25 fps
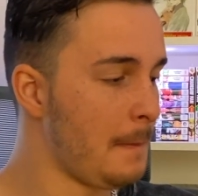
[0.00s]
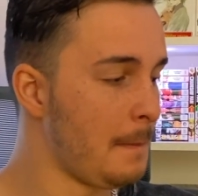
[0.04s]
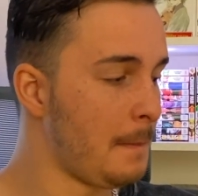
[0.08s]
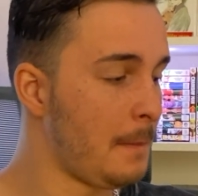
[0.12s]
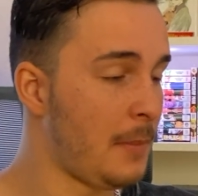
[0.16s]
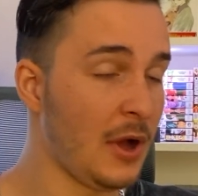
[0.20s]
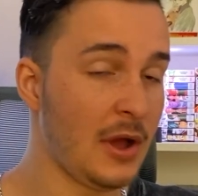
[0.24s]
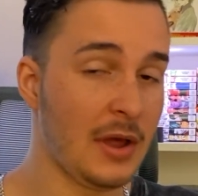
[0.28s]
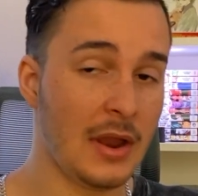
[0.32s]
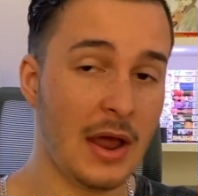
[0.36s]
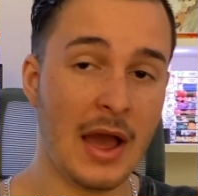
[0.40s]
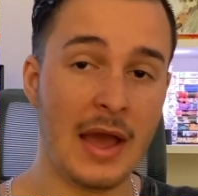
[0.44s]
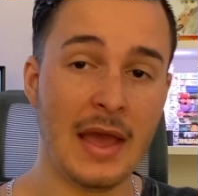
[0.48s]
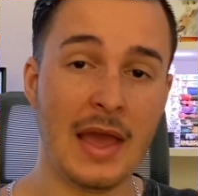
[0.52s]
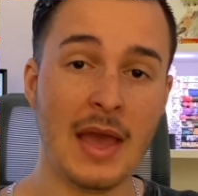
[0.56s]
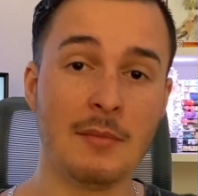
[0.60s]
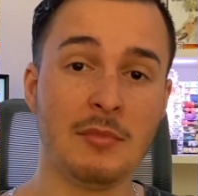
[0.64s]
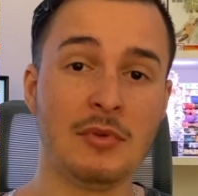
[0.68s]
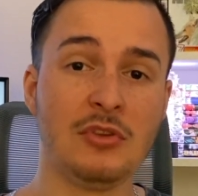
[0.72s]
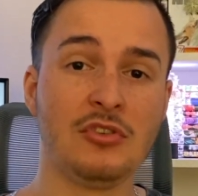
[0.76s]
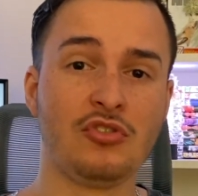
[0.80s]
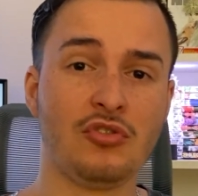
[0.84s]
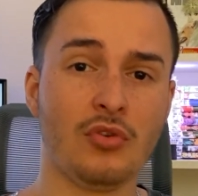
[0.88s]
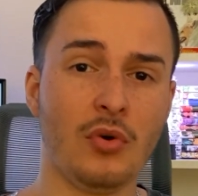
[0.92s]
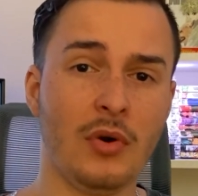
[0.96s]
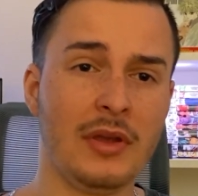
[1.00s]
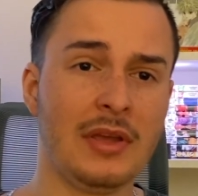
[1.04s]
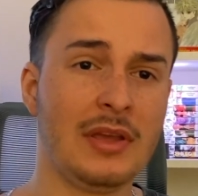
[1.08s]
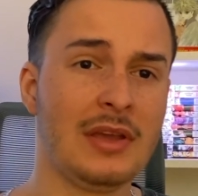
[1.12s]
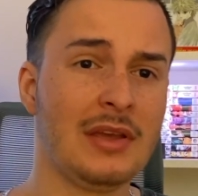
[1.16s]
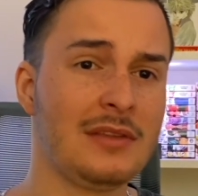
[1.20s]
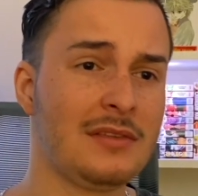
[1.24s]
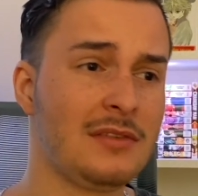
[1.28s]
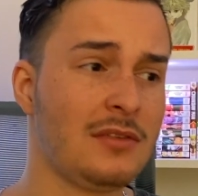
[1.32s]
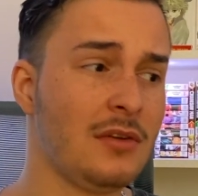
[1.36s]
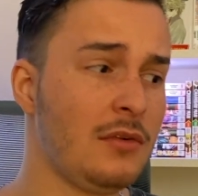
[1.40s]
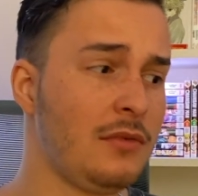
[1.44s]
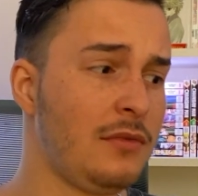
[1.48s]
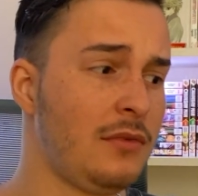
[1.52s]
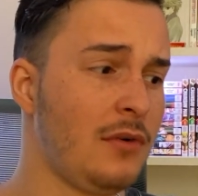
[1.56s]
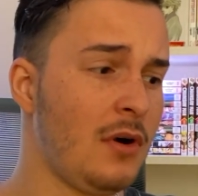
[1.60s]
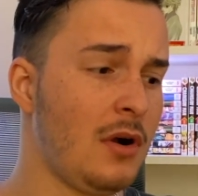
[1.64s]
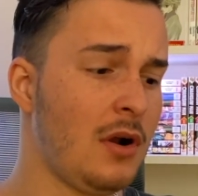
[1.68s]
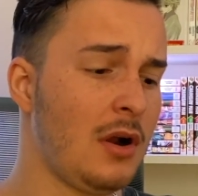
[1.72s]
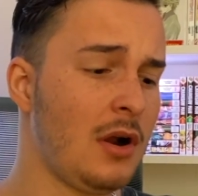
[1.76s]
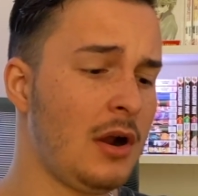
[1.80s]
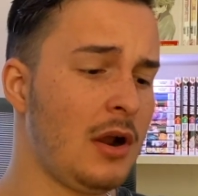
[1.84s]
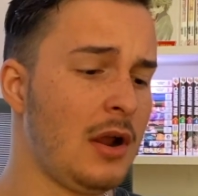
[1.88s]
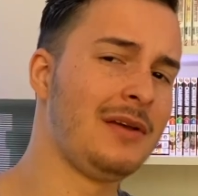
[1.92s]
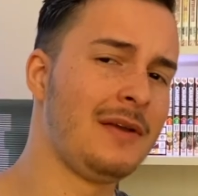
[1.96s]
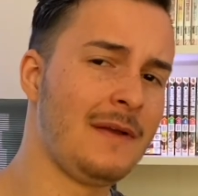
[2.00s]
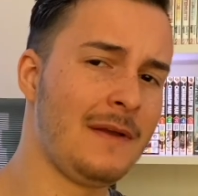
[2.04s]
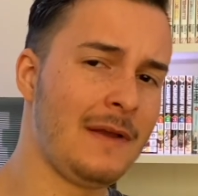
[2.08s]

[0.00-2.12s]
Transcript: But I am enjoying it so far.